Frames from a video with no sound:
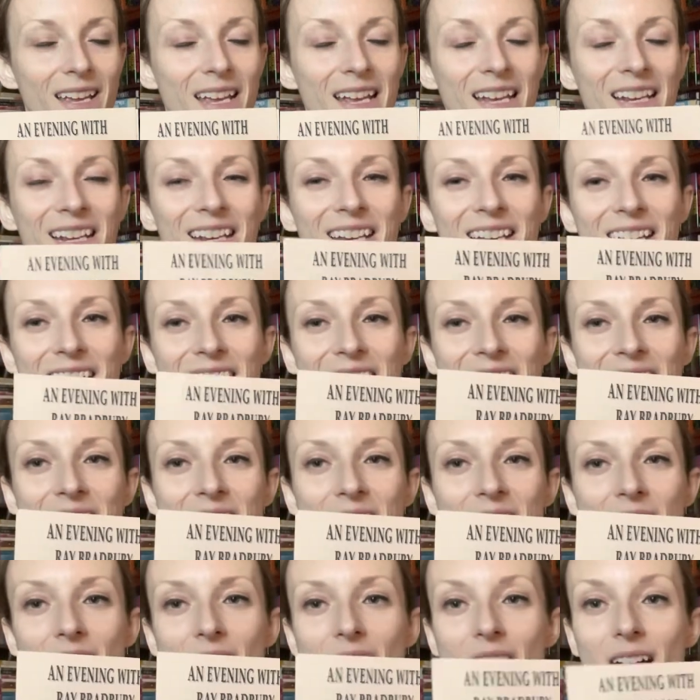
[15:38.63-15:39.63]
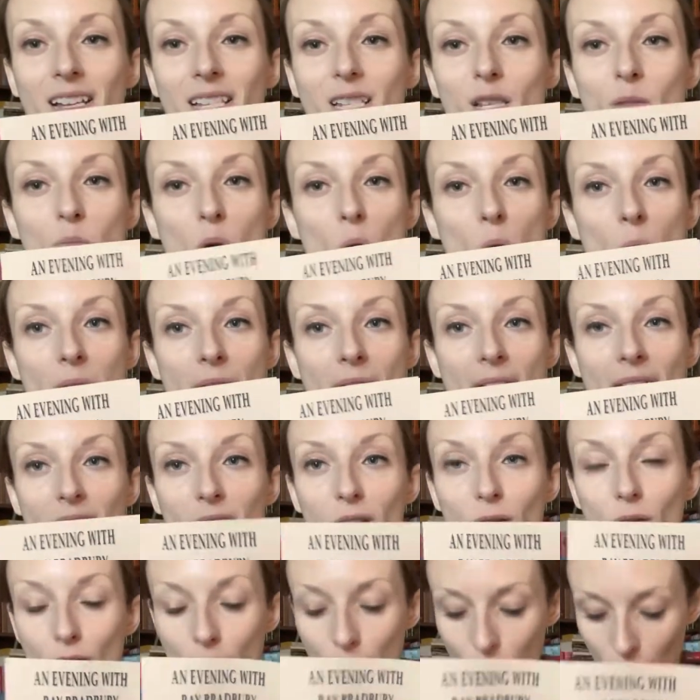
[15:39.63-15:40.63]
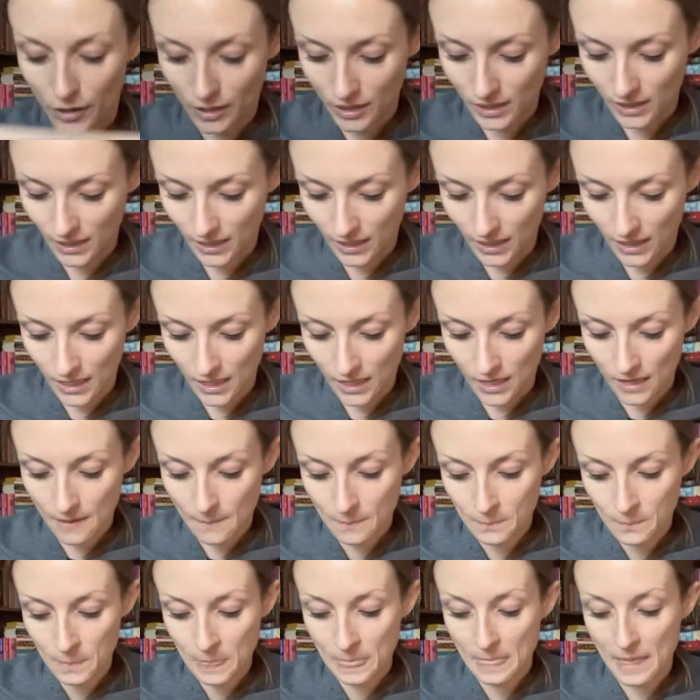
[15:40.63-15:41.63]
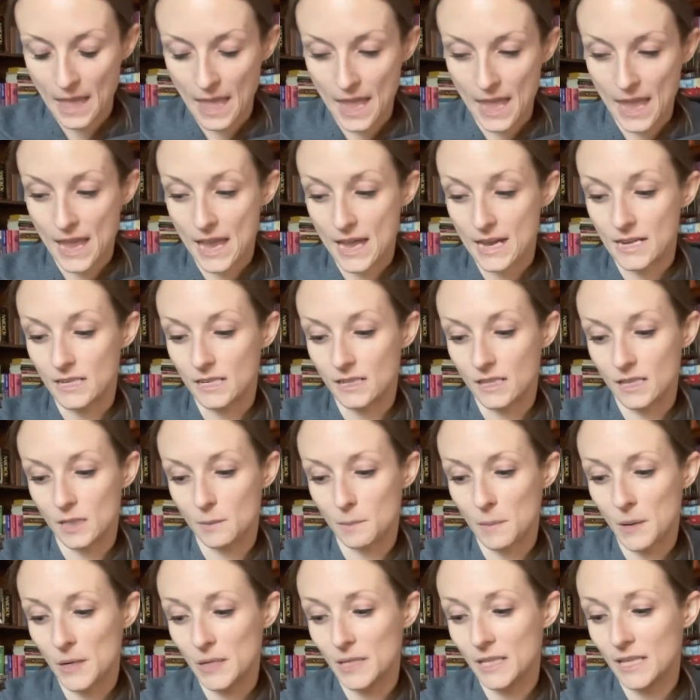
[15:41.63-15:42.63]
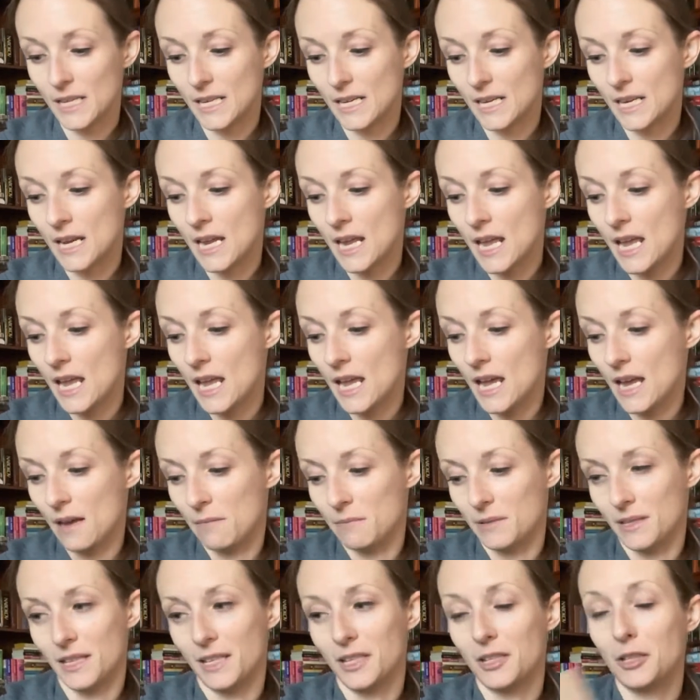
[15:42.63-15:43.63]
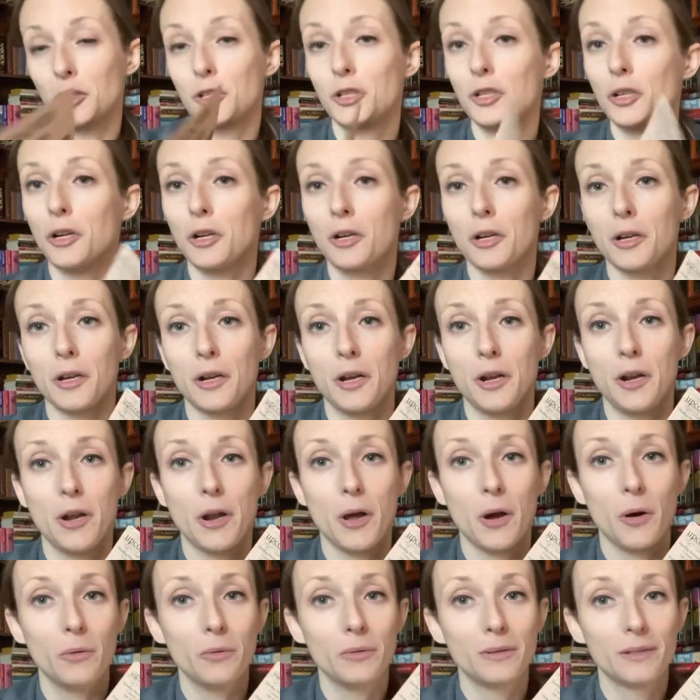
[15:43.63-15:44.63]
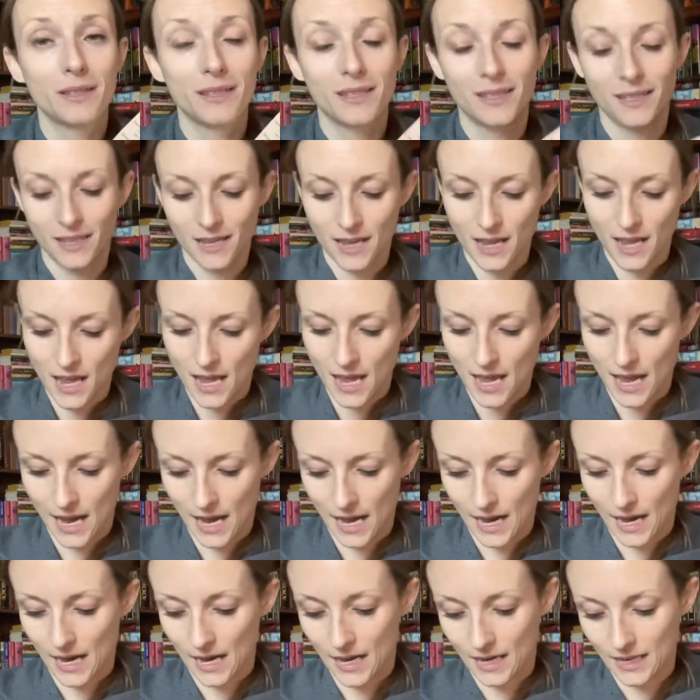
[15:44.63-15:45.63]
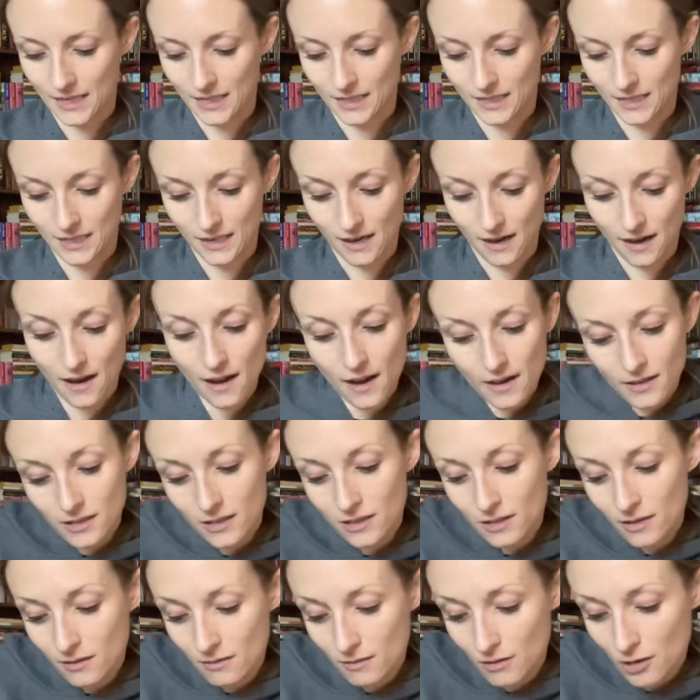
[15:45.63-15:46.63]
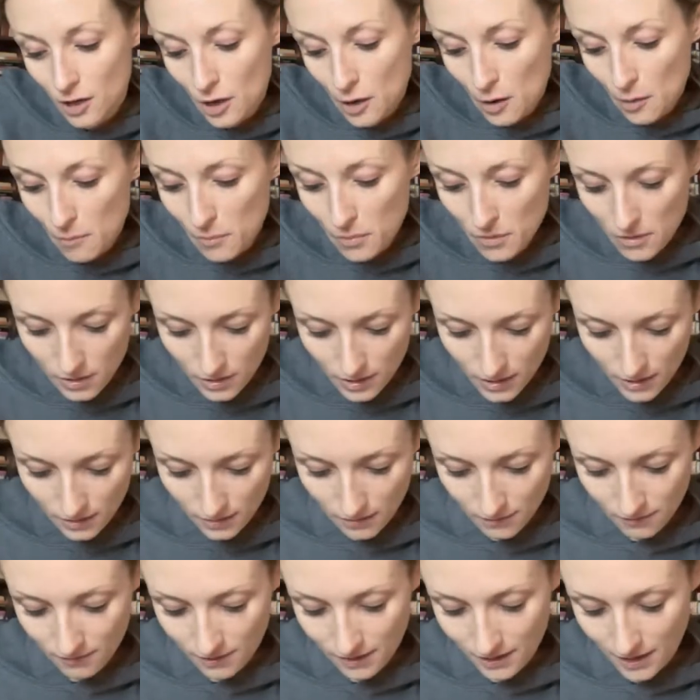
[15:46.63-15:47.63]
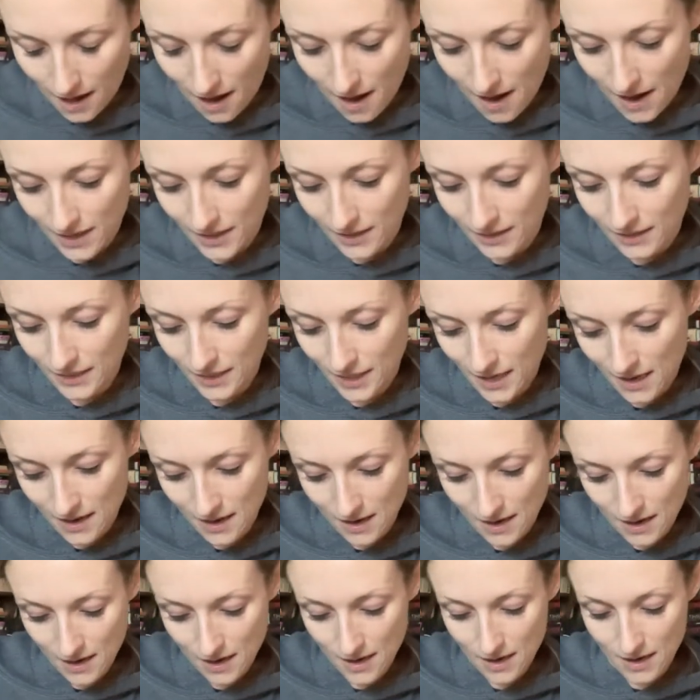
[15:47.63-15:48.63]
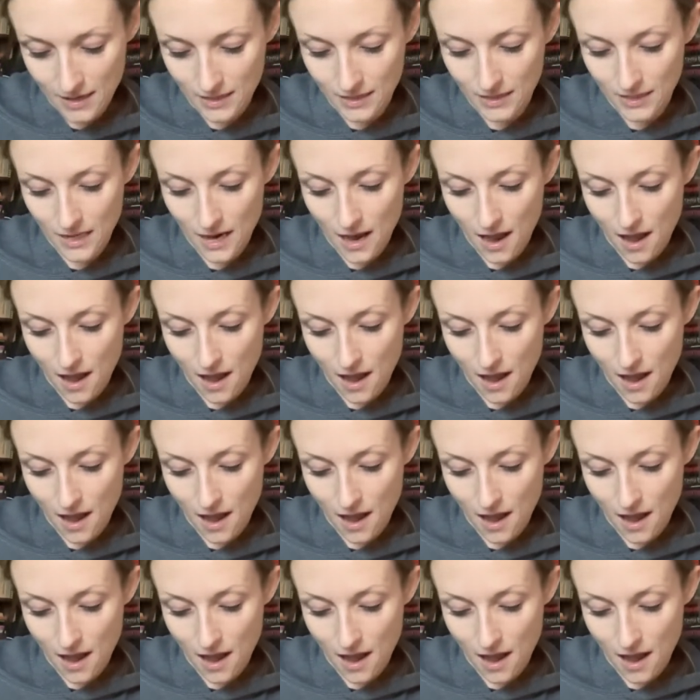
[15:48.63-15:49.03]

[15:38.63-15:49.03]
he spoke at a university, and this person, I mean, like, took notes and got their book signed, and